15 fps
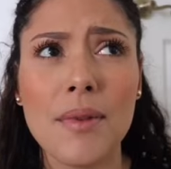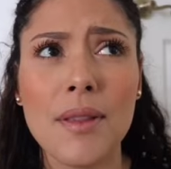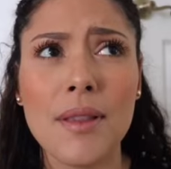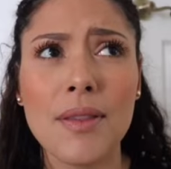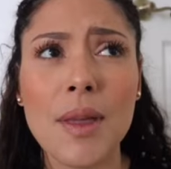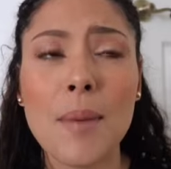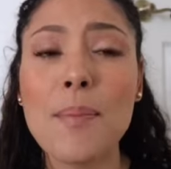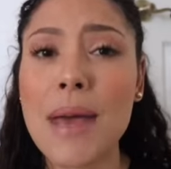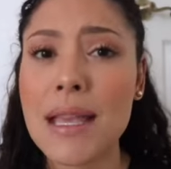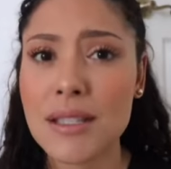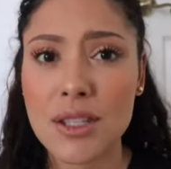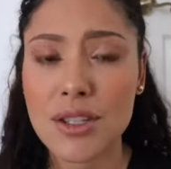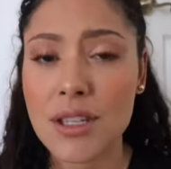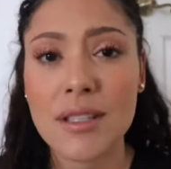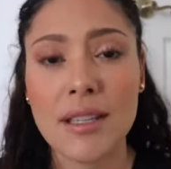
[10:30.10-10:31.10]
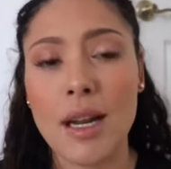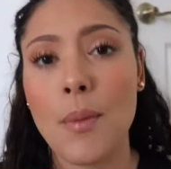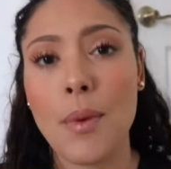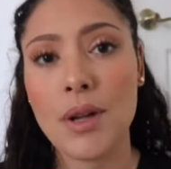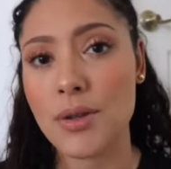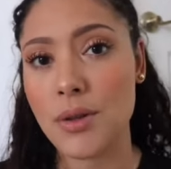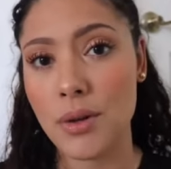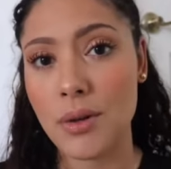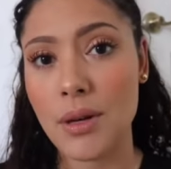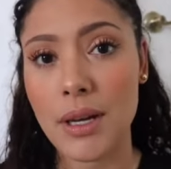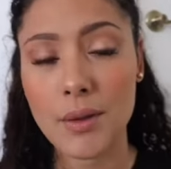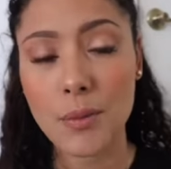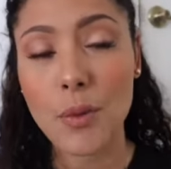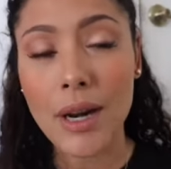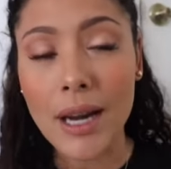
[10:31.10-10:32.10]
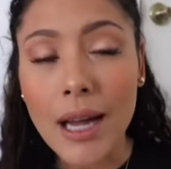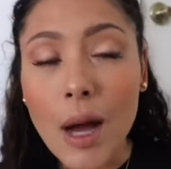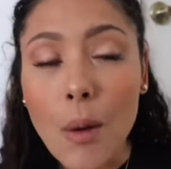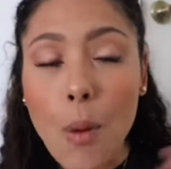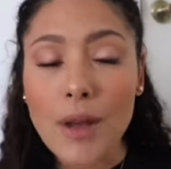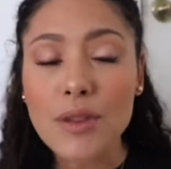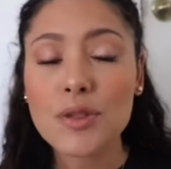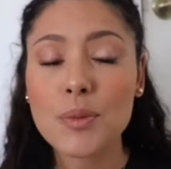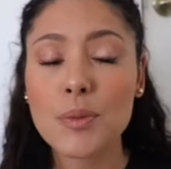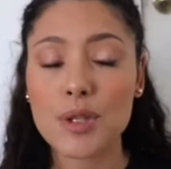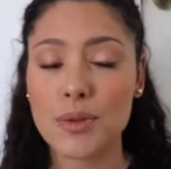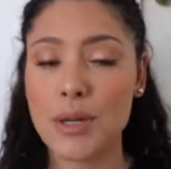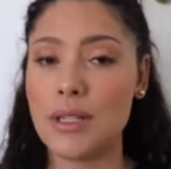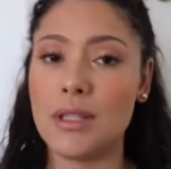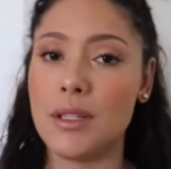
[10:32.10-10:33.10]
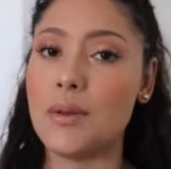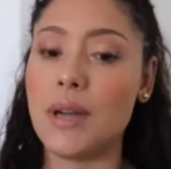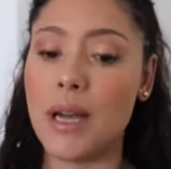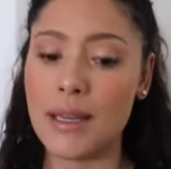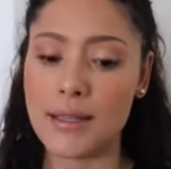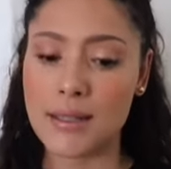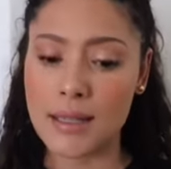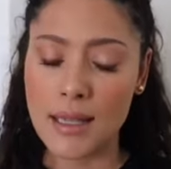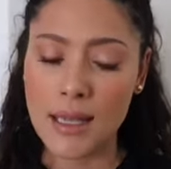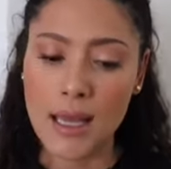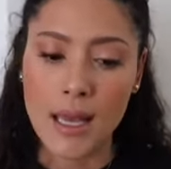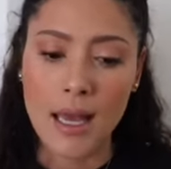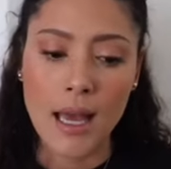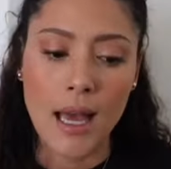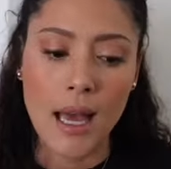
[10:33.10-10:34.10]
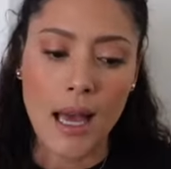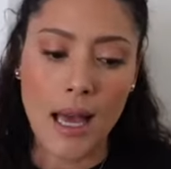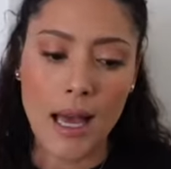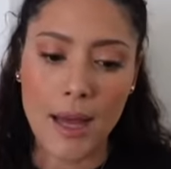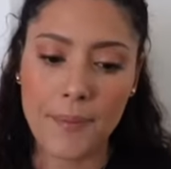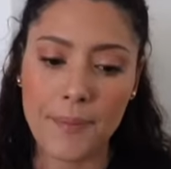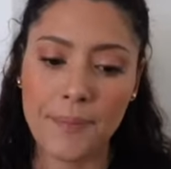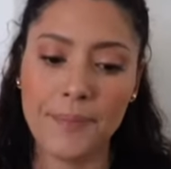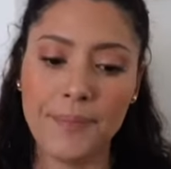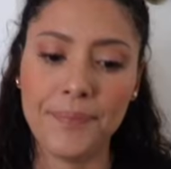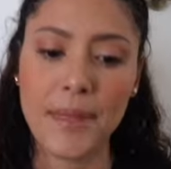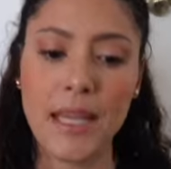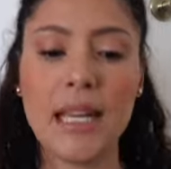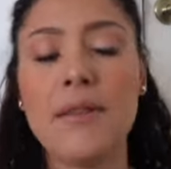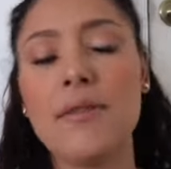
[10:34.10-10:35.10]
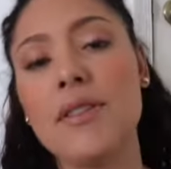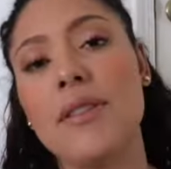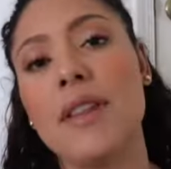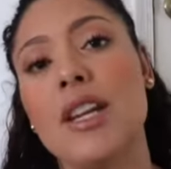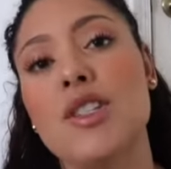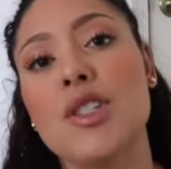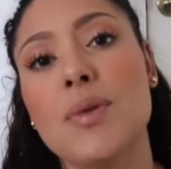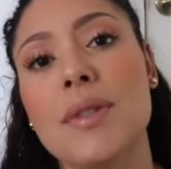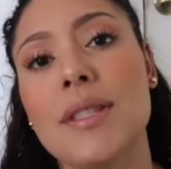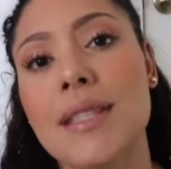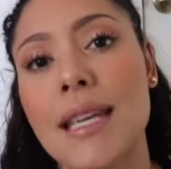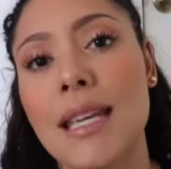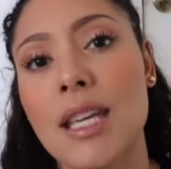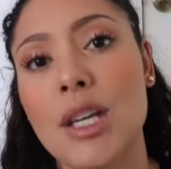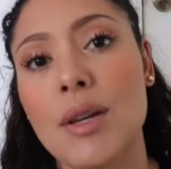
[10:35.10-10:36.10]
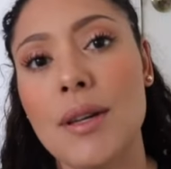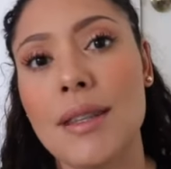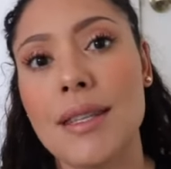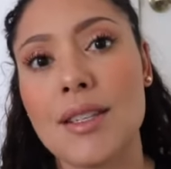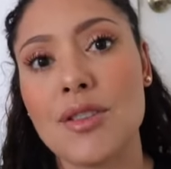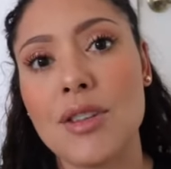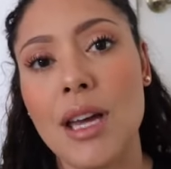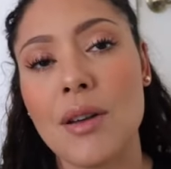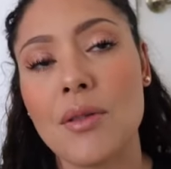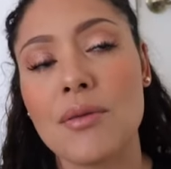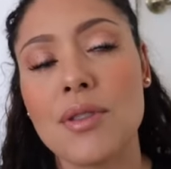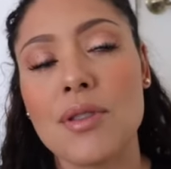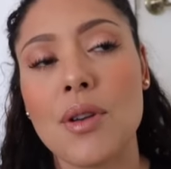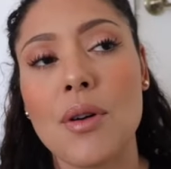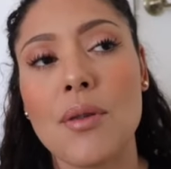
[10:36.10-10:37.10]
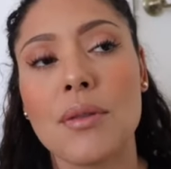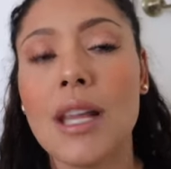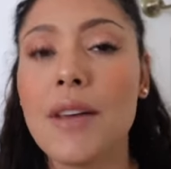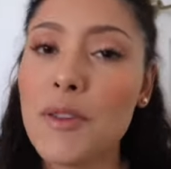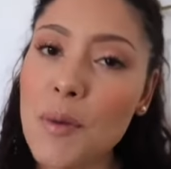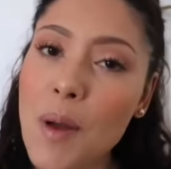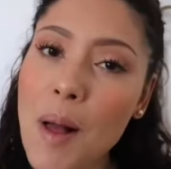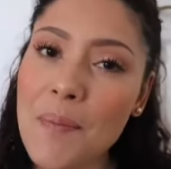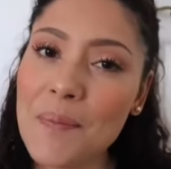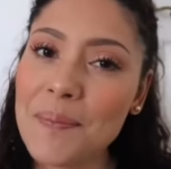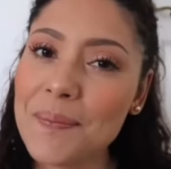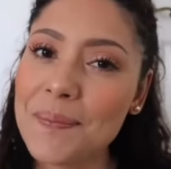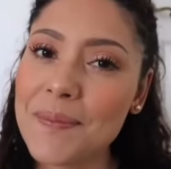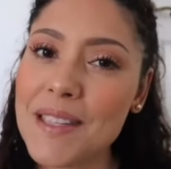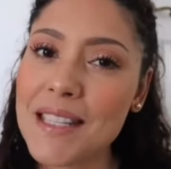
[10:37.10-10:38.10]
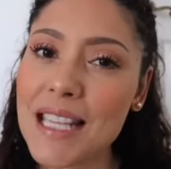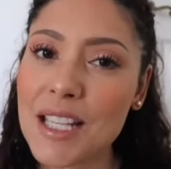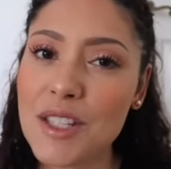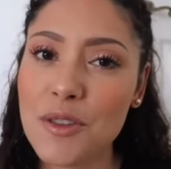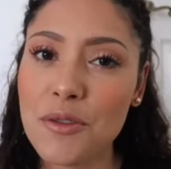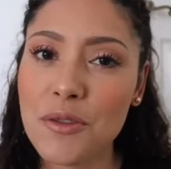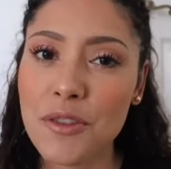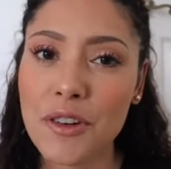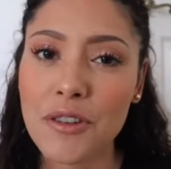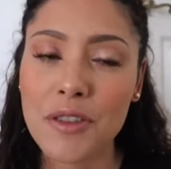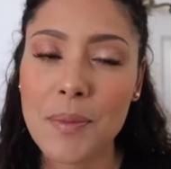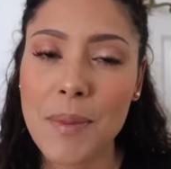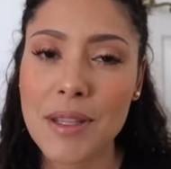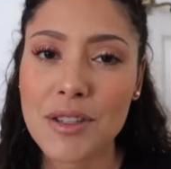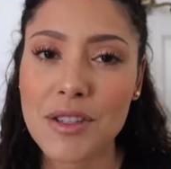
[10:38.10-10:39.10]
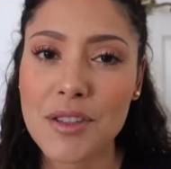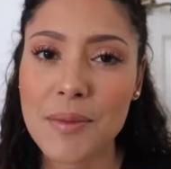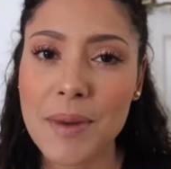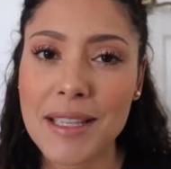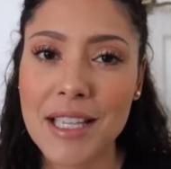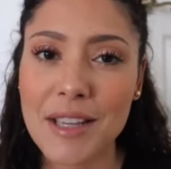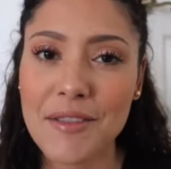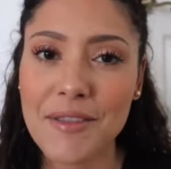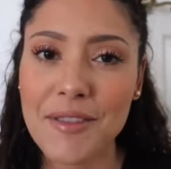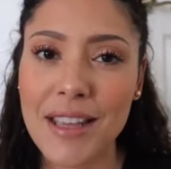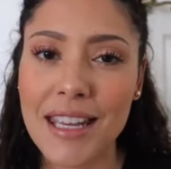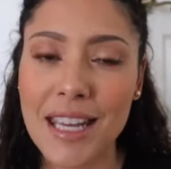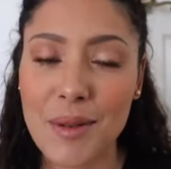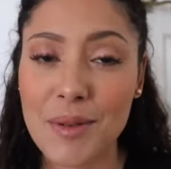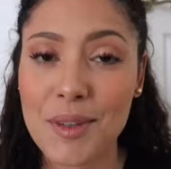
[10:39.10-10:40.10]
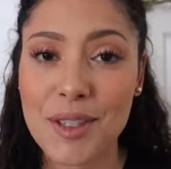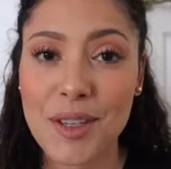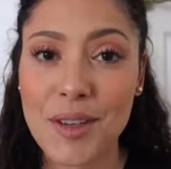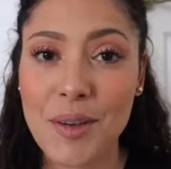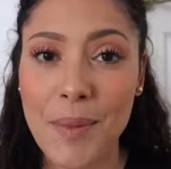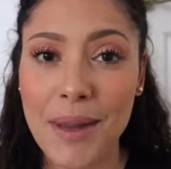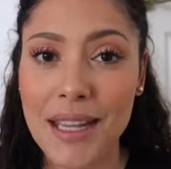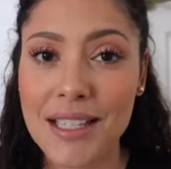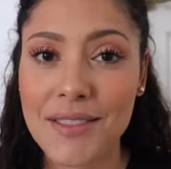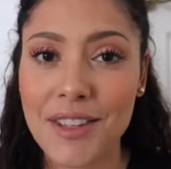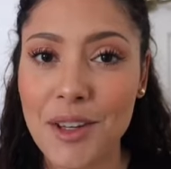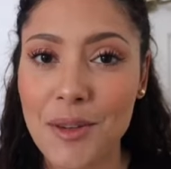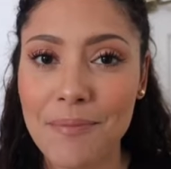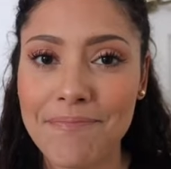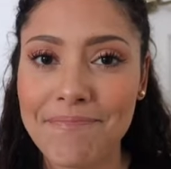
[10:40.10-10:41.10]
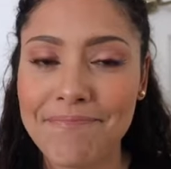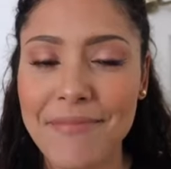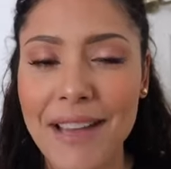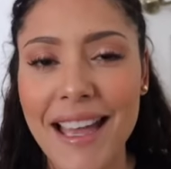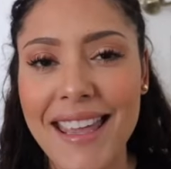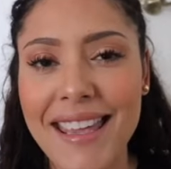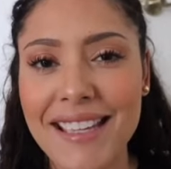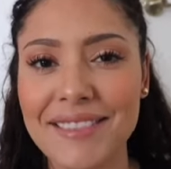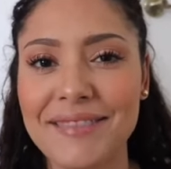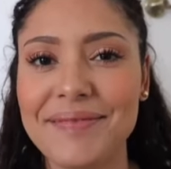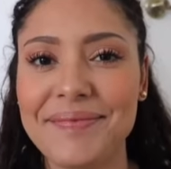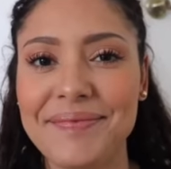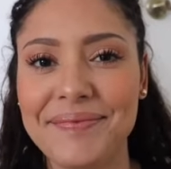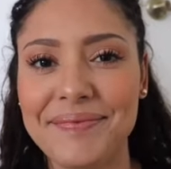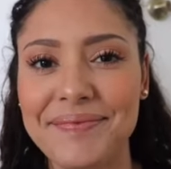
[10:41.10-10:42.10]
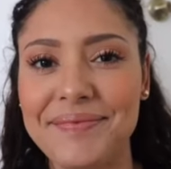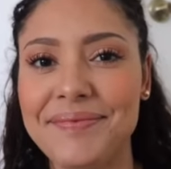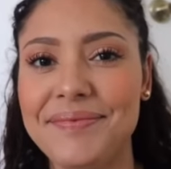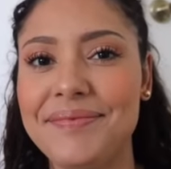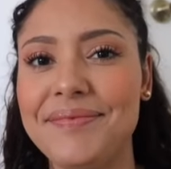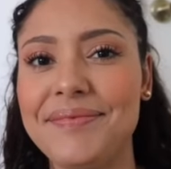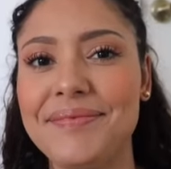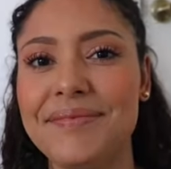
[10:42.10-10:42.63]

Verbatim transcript: the messages that I want to show you guys, what I, I want to portray to you guys, um, and everything that I do and say here in this channel. So love you all. Stay tuned for a few messages for myself and I will see you in my next video. Bye. Hello